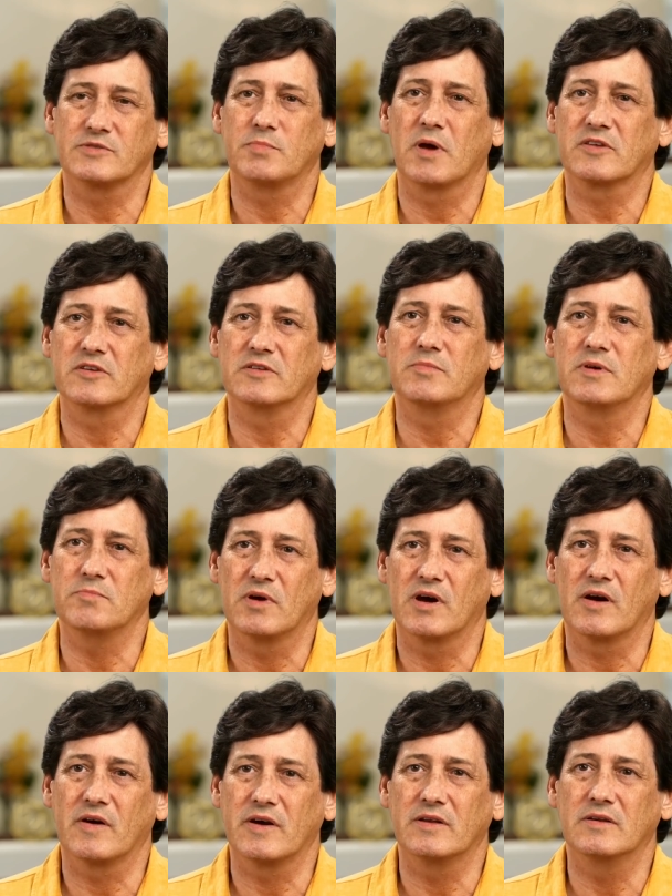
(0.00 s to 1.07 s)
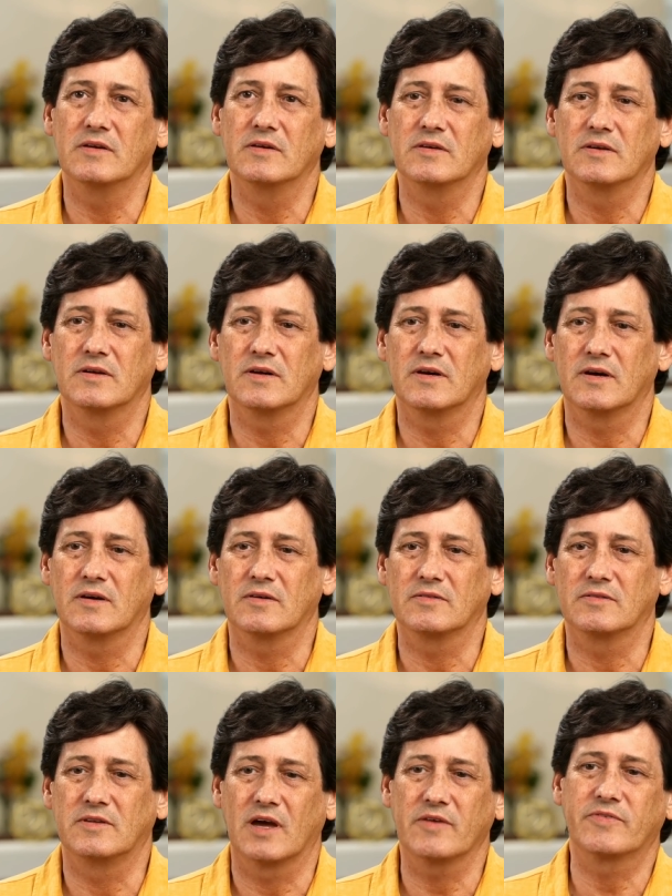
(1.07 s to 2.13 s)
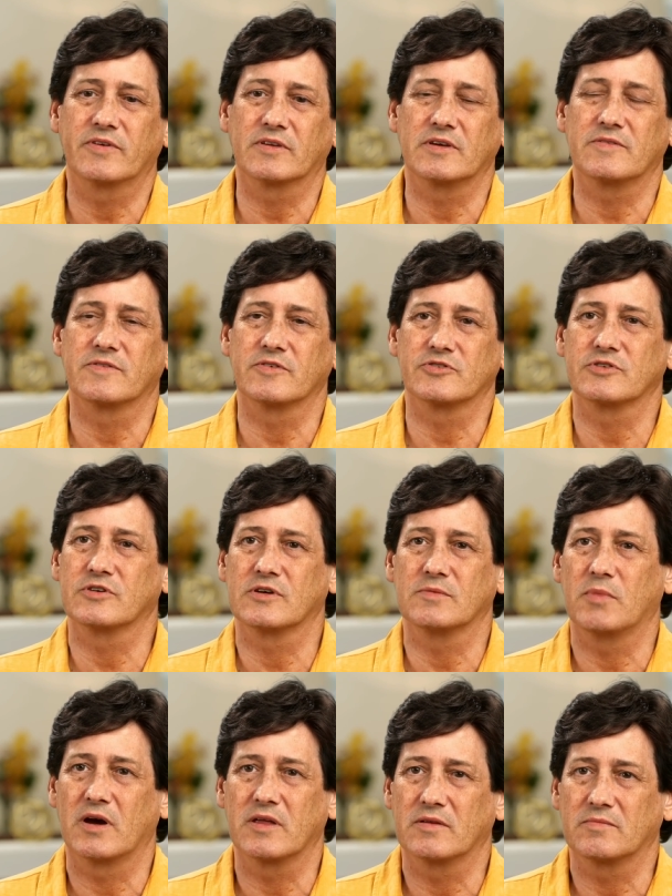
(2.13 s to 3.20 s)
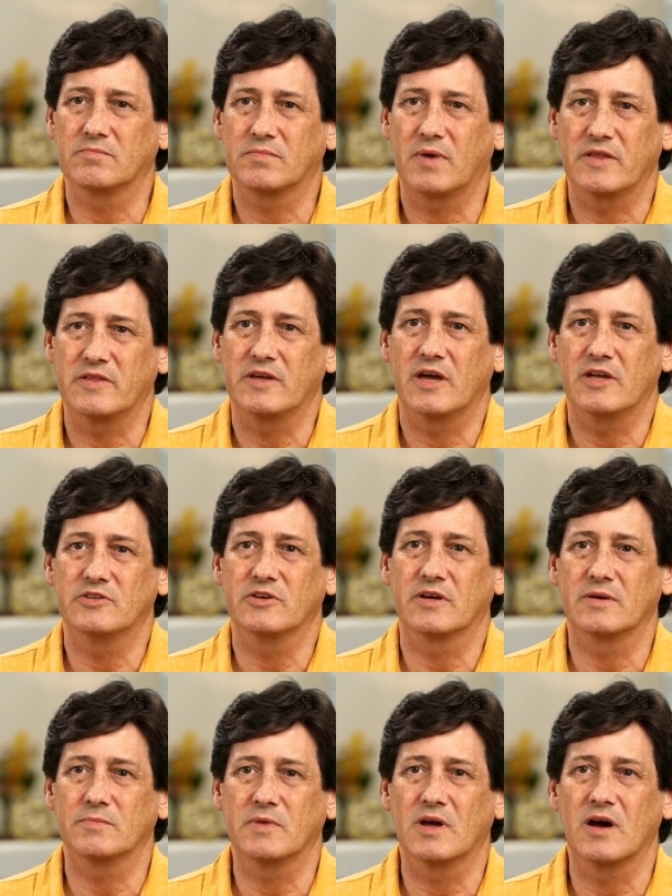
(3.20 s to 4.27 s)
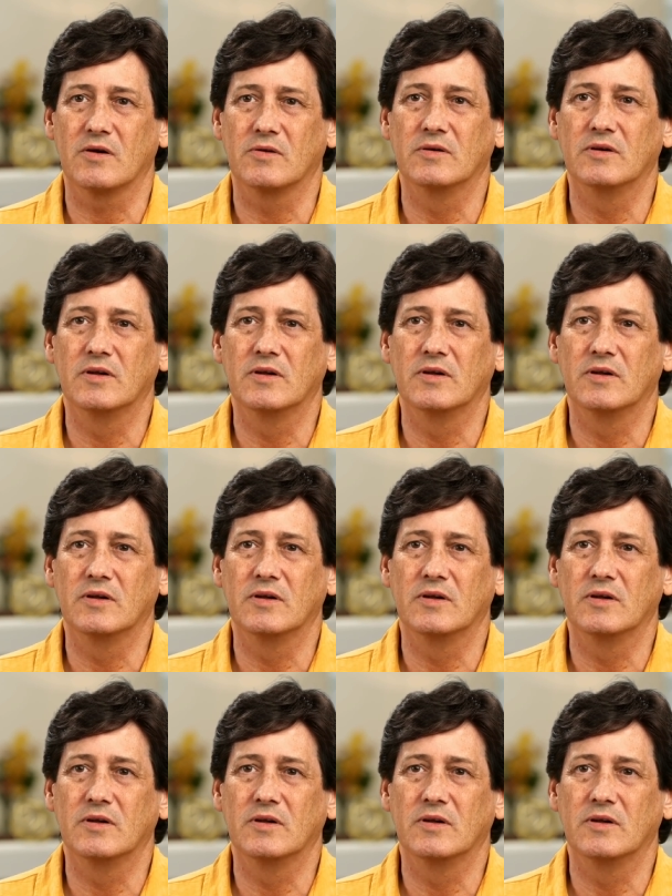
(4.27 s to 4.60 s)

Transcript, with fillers: expected to be married, uh, definitely for sure by the by the age I am now.